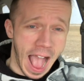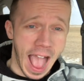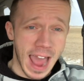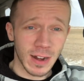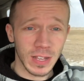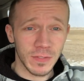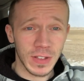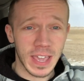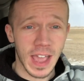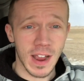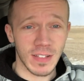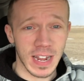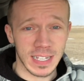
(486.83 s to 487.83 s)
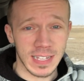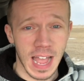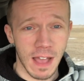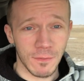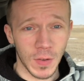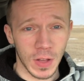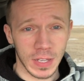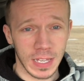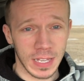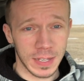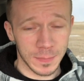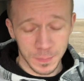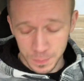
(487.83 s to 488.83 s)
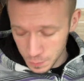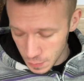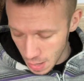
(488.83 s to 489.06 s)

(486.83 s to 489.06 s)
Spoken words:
I don't even care that it's not fucking...